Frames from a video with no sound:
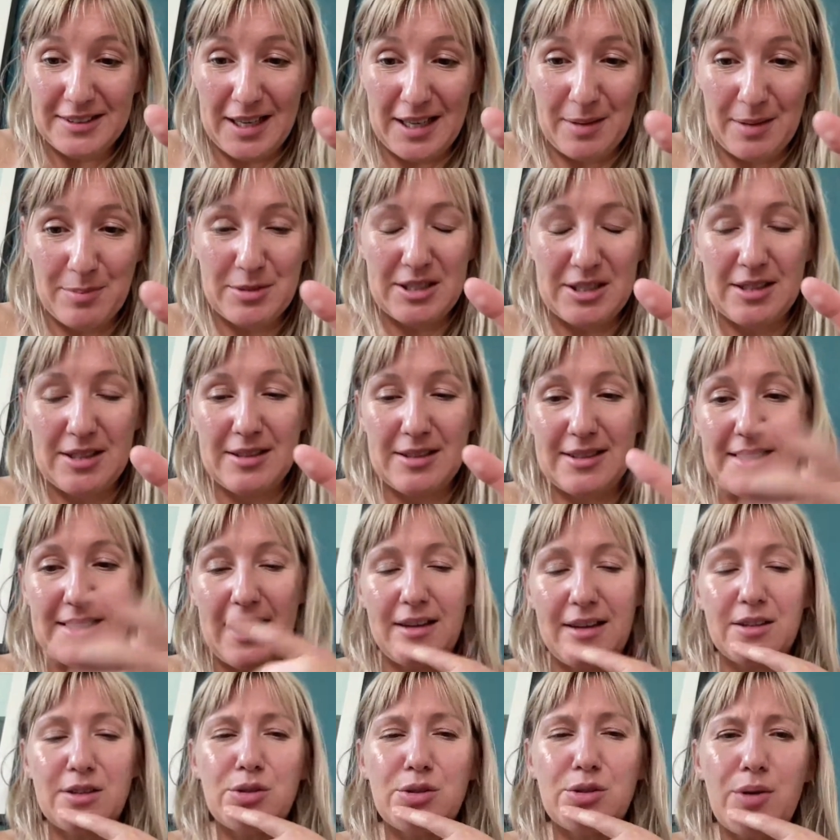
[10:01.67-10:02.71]
times since
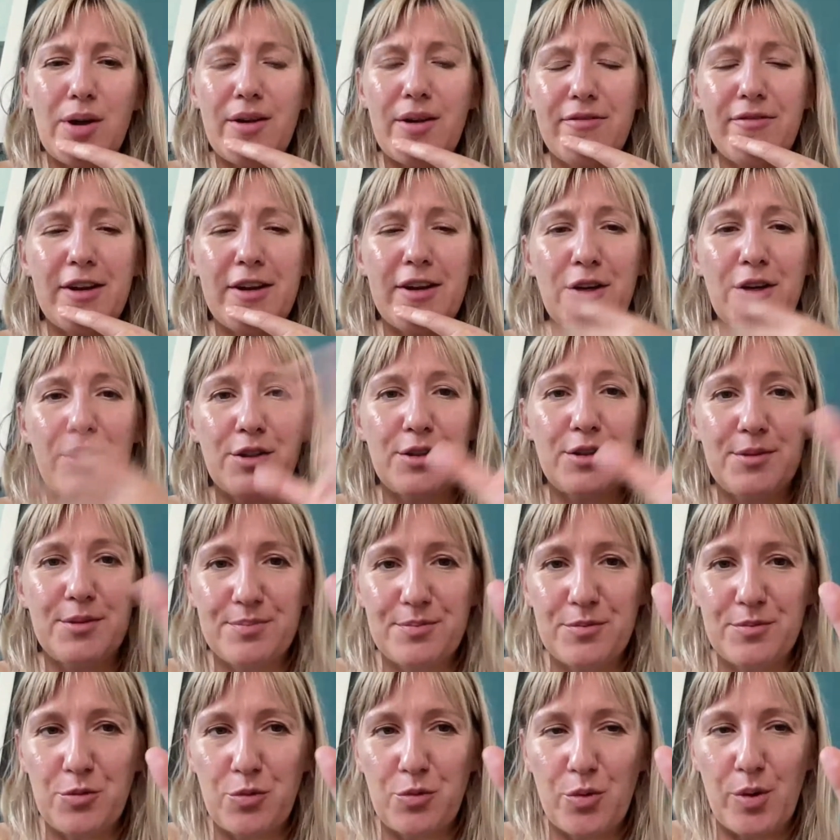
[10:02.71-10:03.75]
then. So I figured,
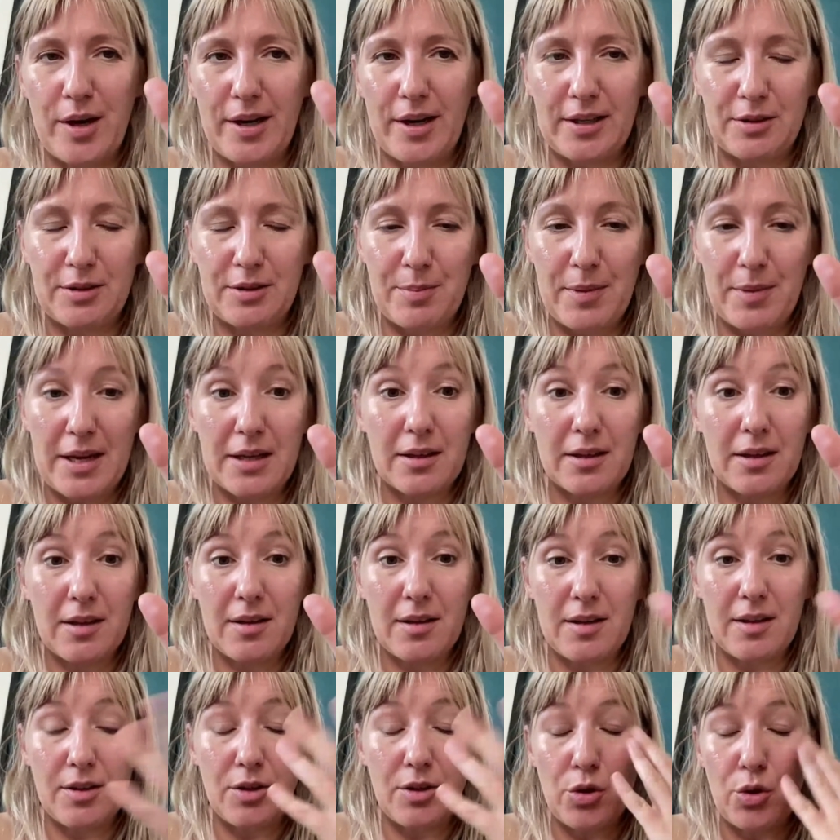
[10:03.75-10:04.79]
why not make
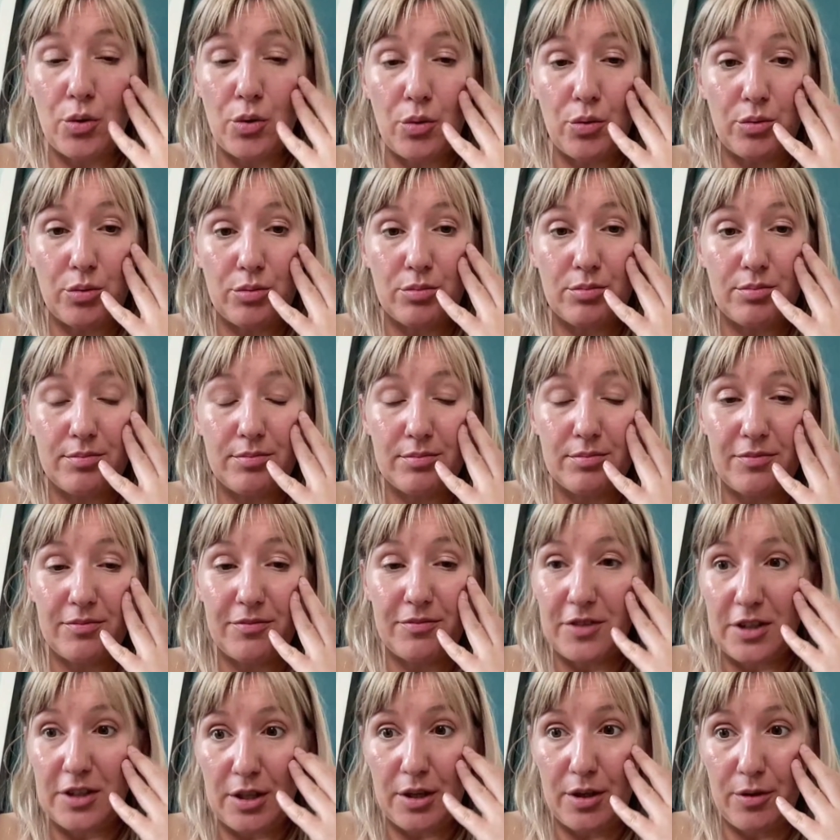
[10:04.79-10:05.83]
a new
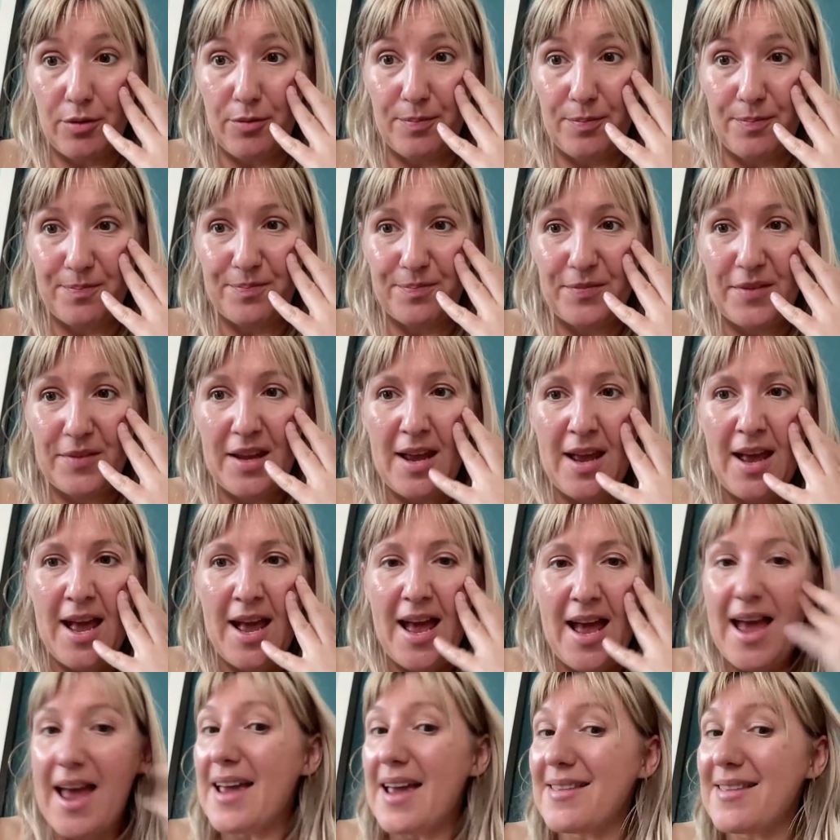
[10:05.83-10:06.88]
video?
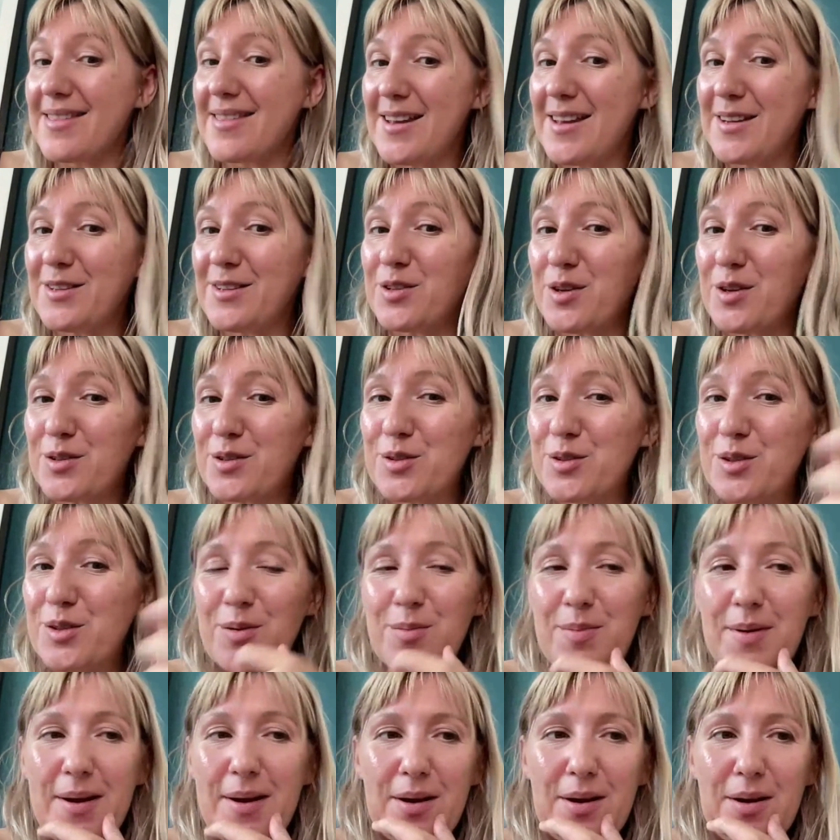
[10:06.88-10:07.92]
And then talk to you
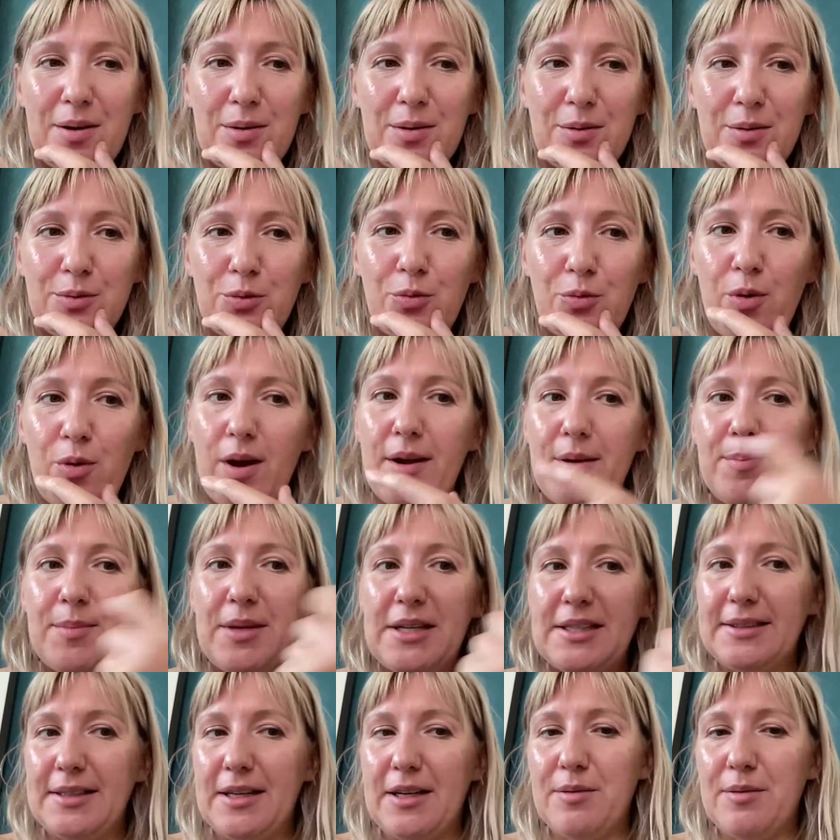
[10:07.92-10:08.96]
about why Me
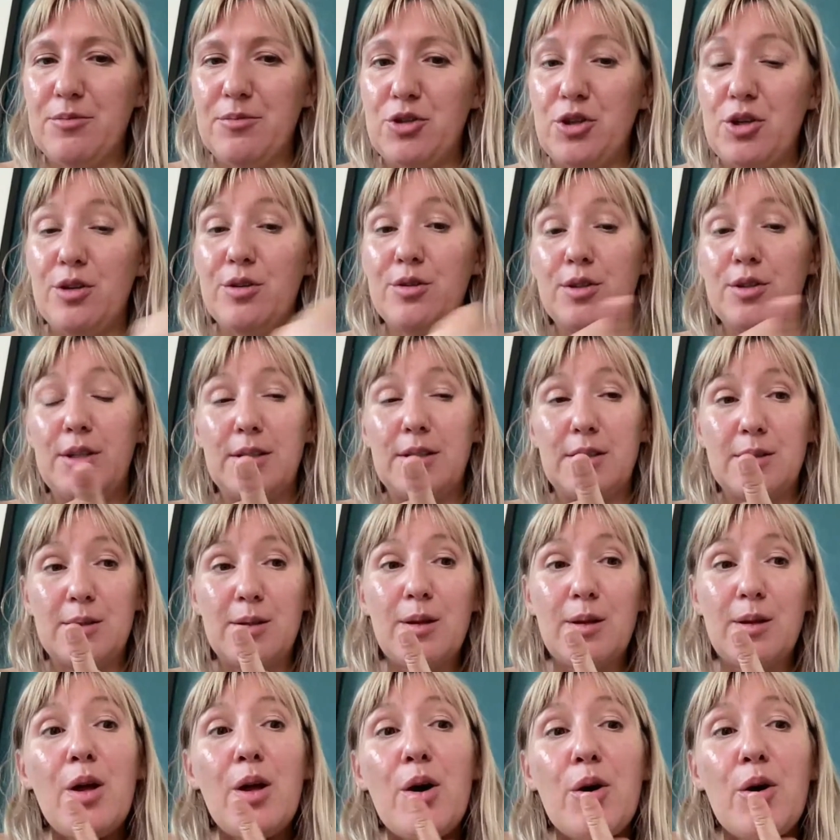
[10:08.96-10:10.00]
Time changed its
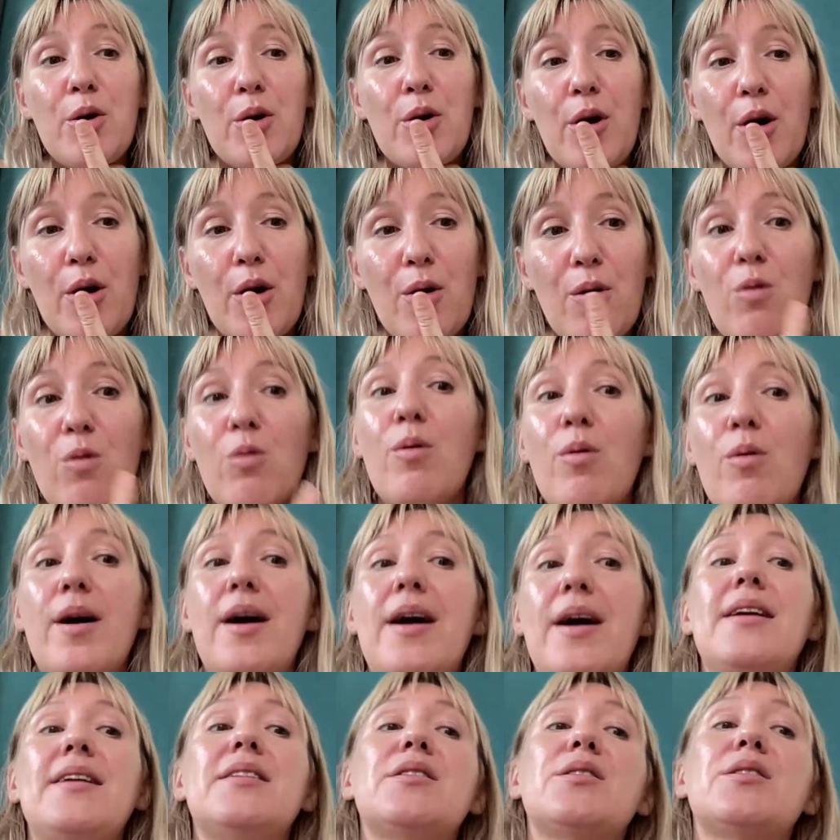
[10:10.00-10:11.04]
logo,
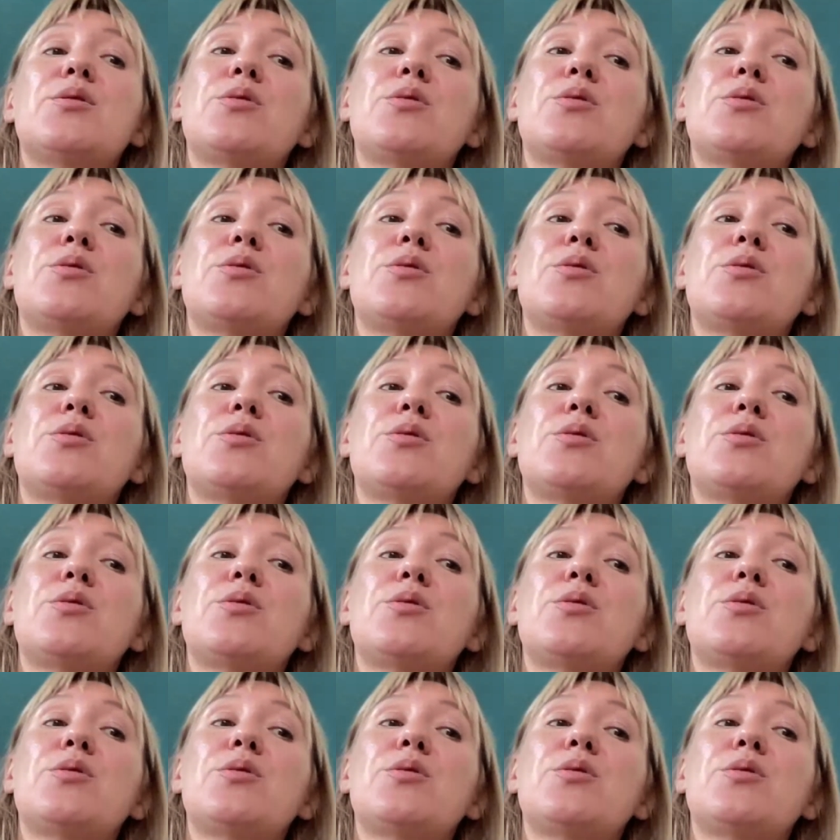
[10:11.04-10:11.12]
why